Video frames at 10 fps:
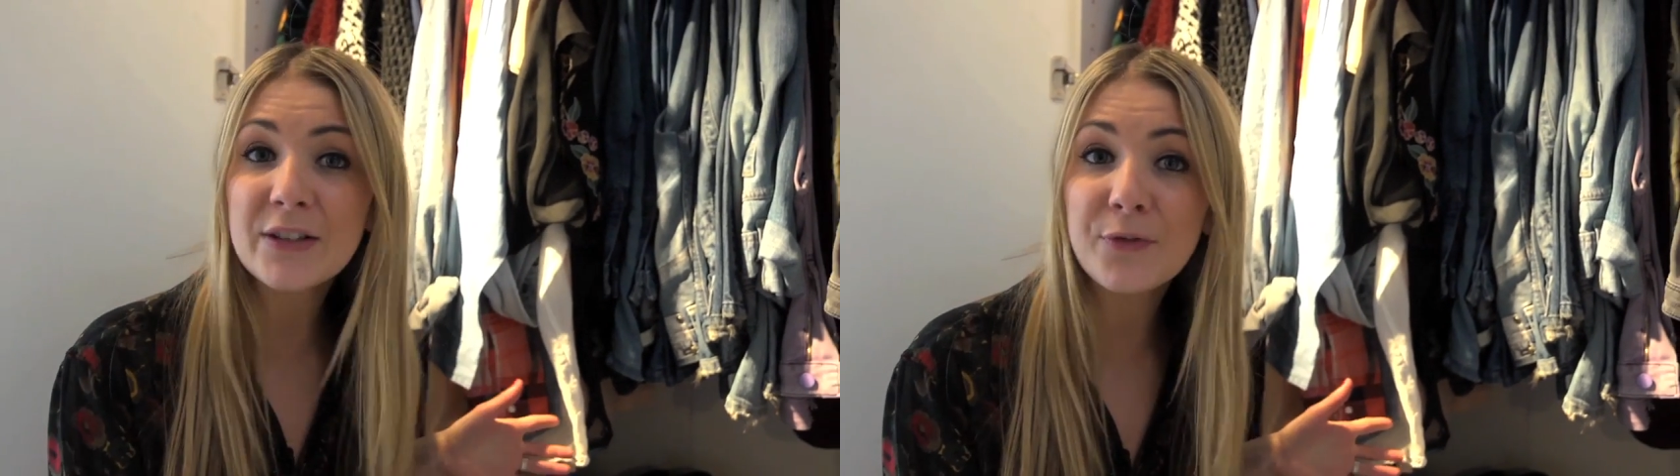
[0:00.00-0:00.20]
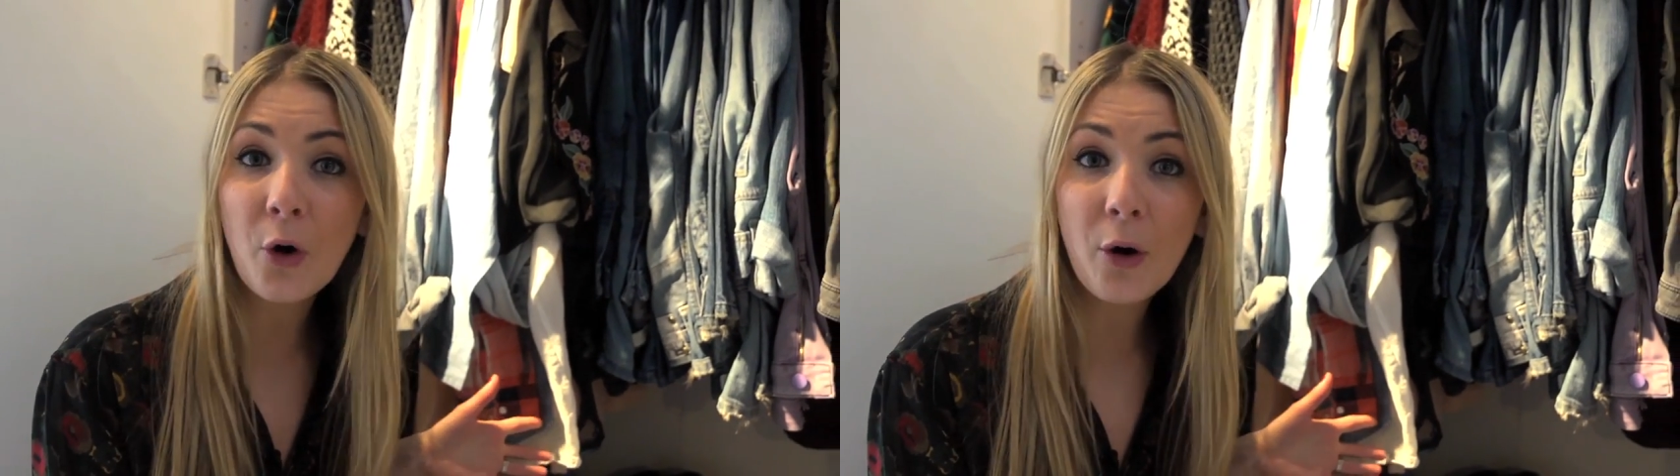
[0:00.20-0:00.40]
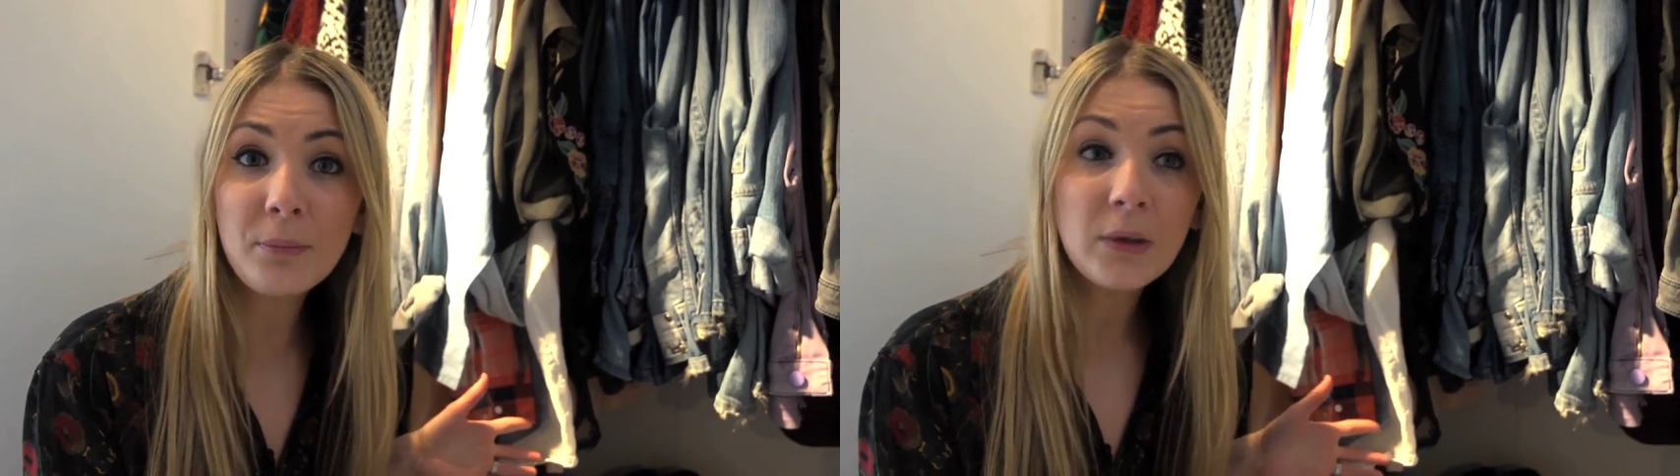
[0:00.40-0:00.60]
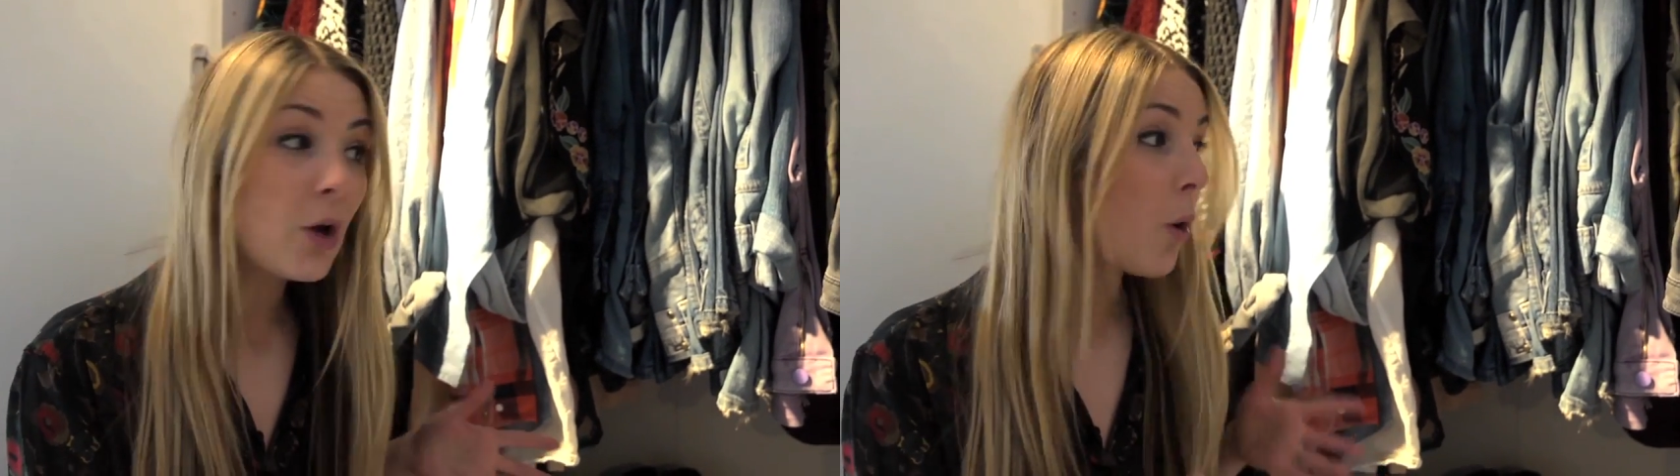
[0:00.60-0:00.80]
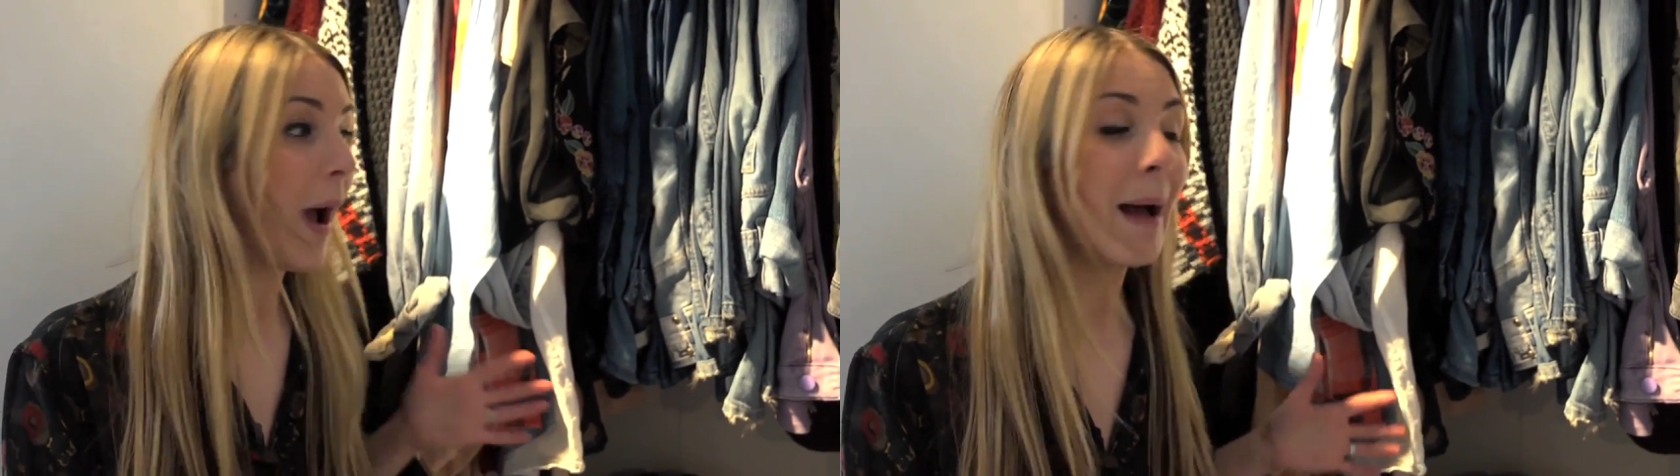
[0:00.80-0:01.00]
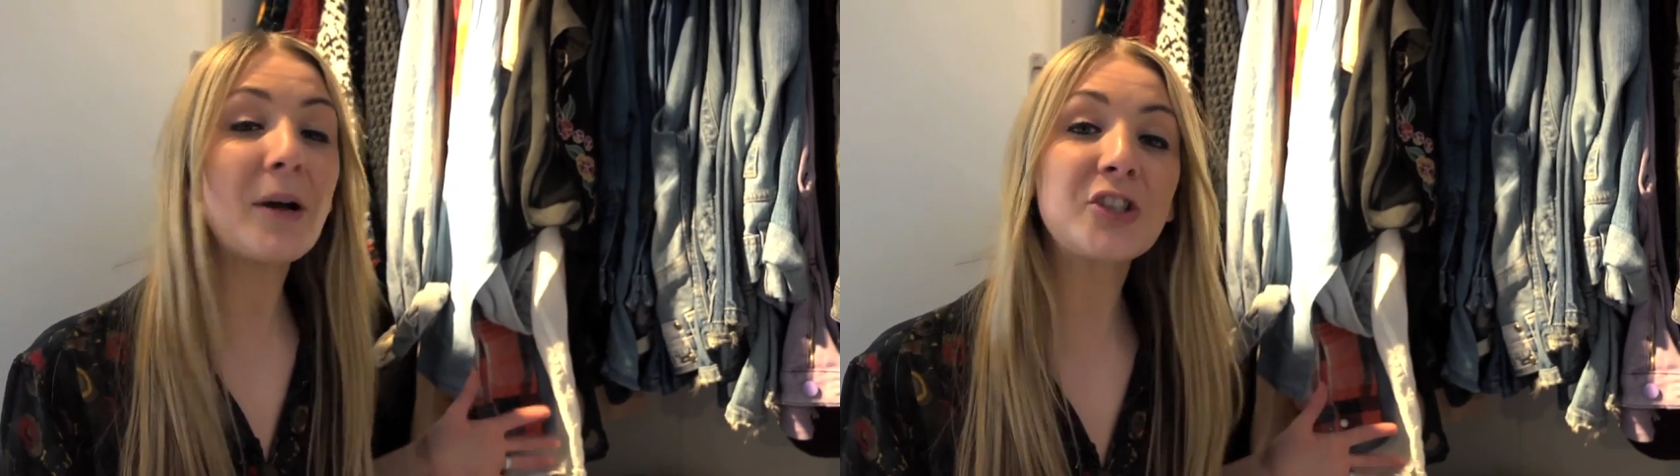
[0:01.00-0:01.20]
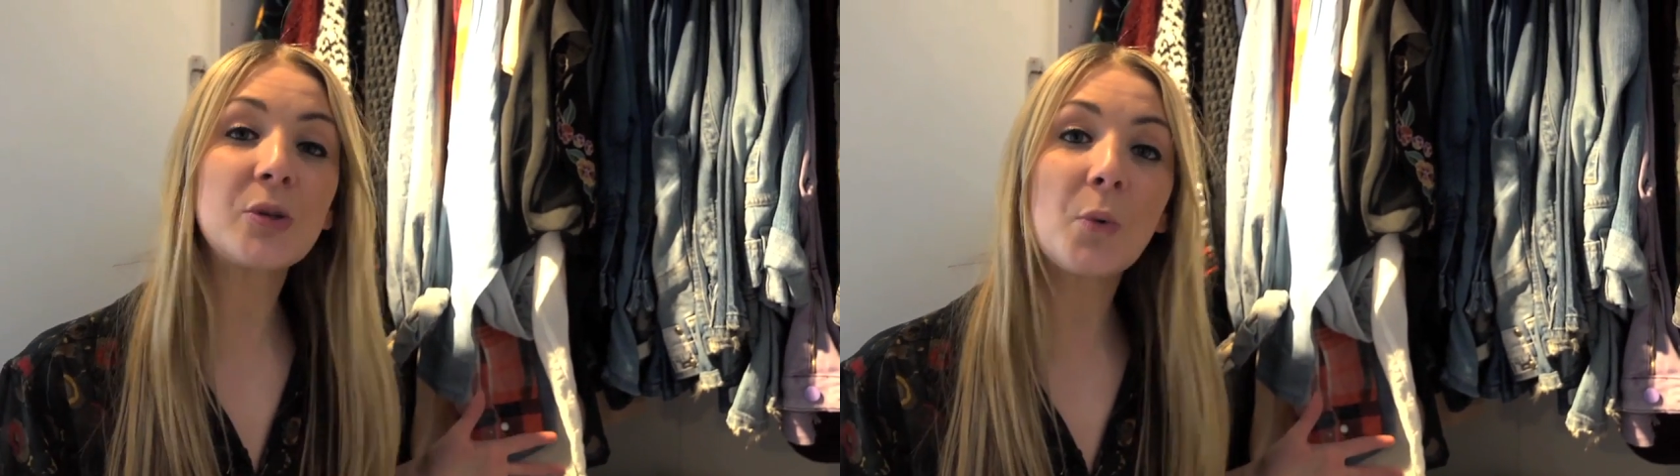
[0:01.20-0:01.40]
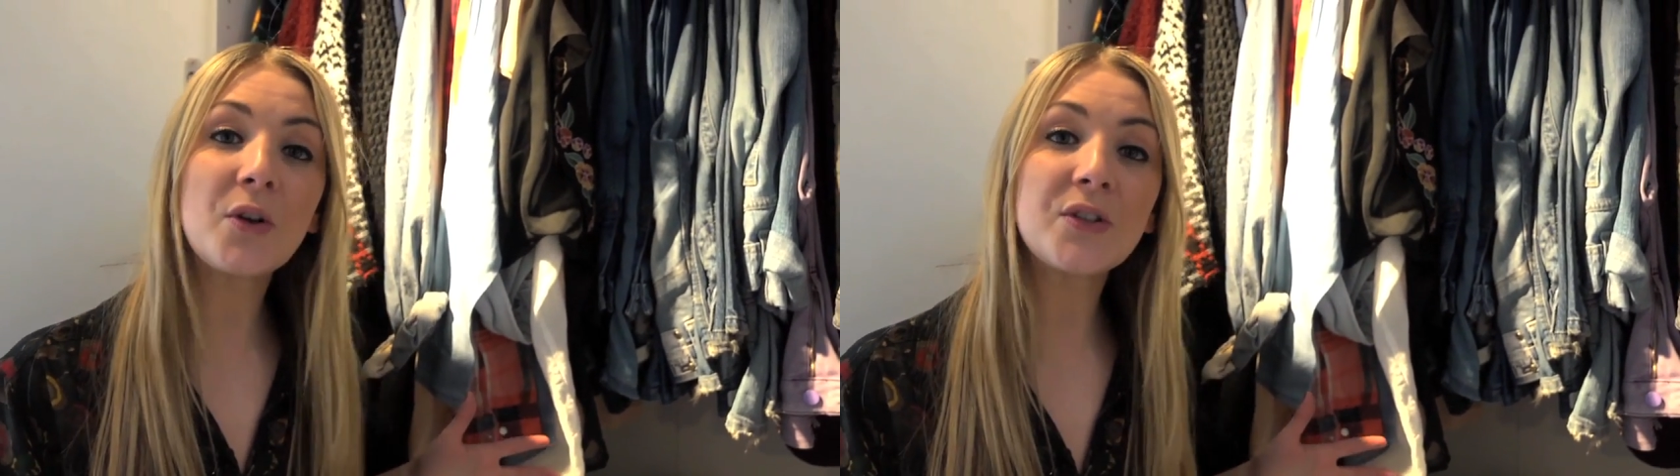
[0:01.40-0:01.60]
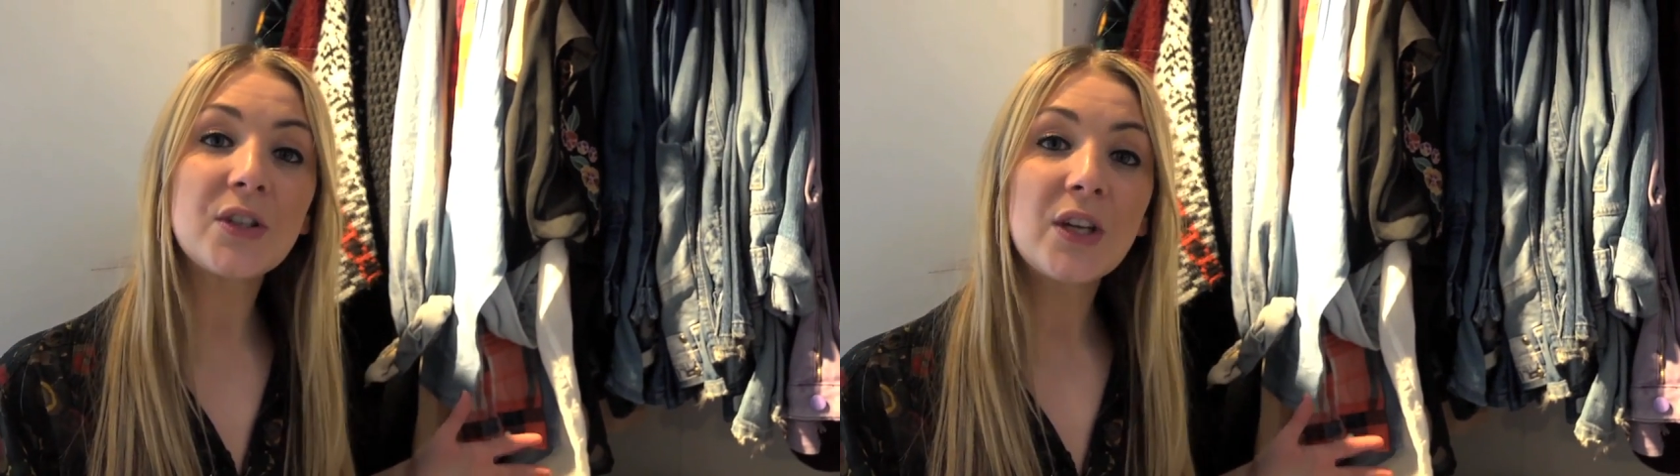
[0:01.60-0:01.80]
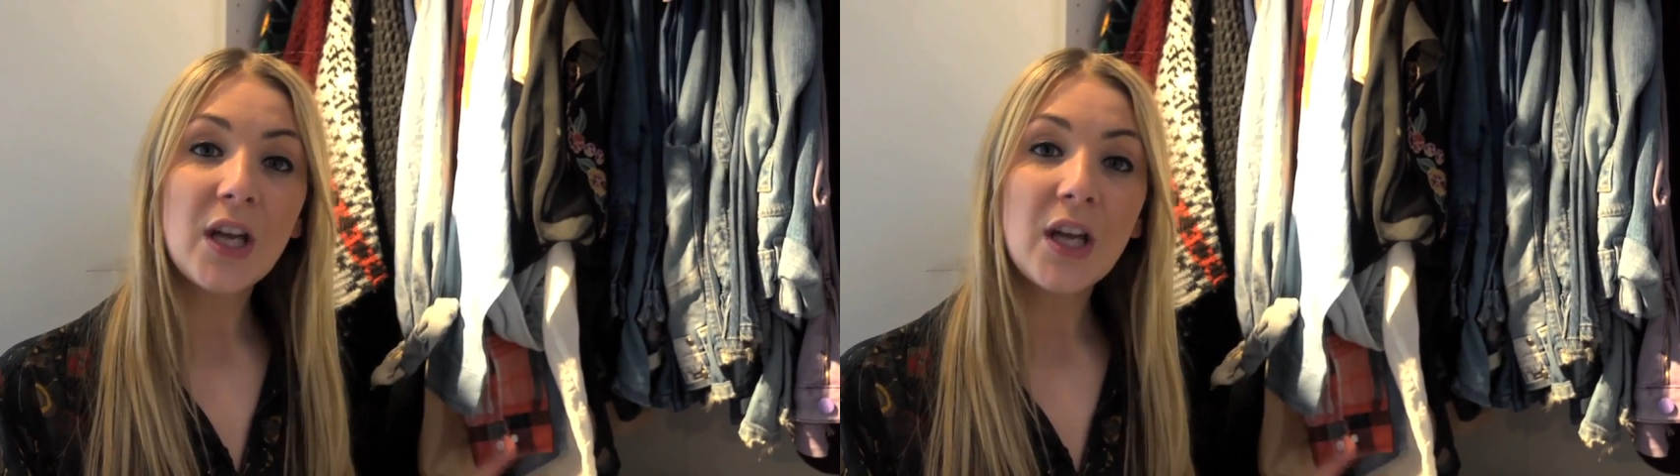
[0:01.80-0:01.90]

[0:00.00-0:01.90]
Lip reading: it's from or how much it was,